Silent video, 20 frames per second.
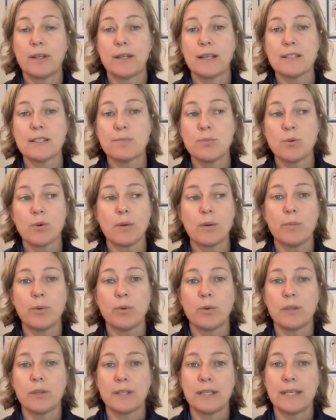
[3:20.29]
That's more
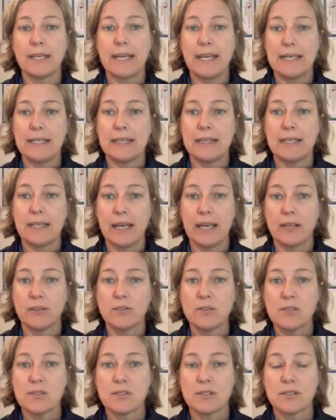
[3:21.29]
important than anything
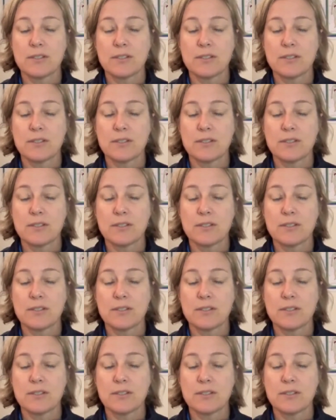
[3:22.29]
else.